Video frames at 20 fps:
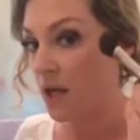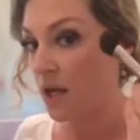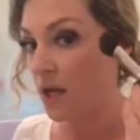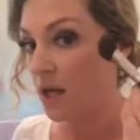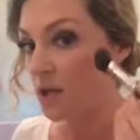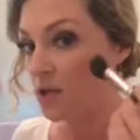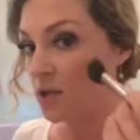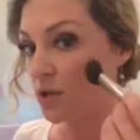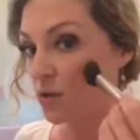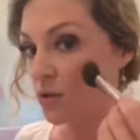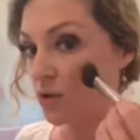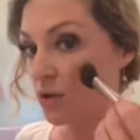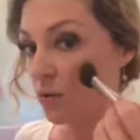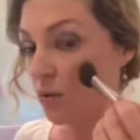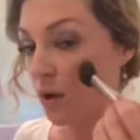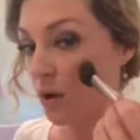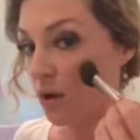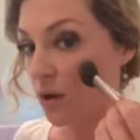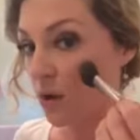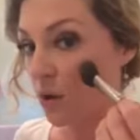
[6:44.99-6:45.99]
And so you
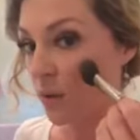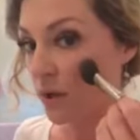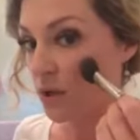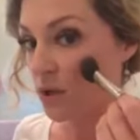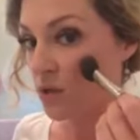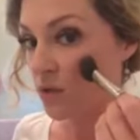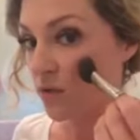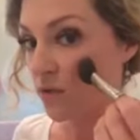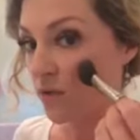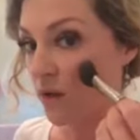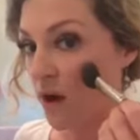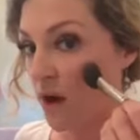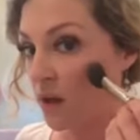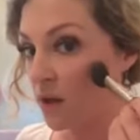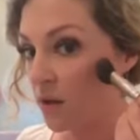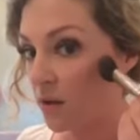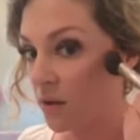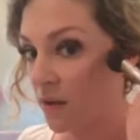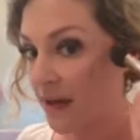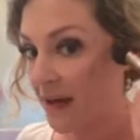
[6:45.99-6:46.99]
are going to
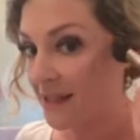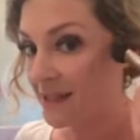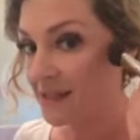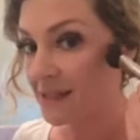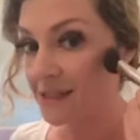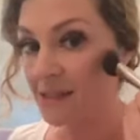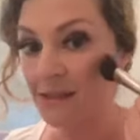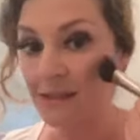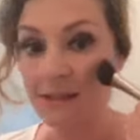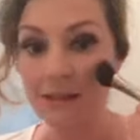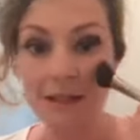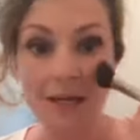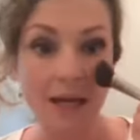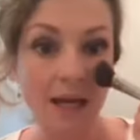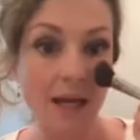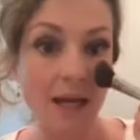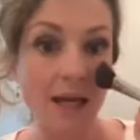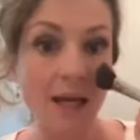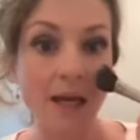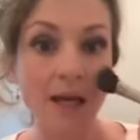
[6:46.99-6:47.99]
follow that
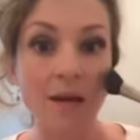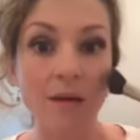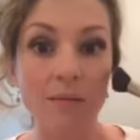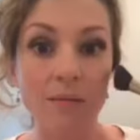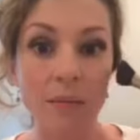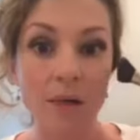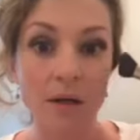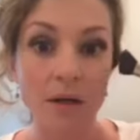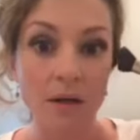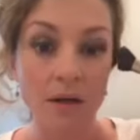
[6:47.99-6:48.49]
same